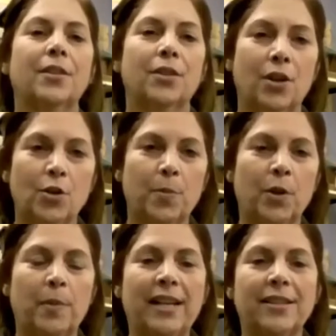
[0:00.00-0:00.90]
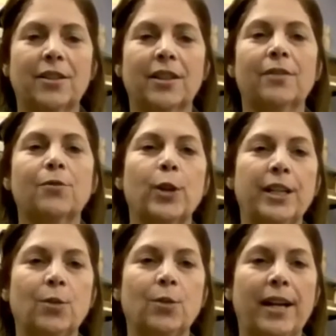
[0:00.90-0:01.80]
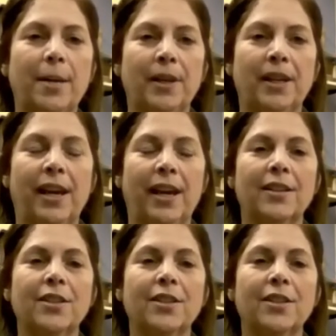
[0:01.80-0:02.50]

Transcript: those bird baths are gonna freeze right up again.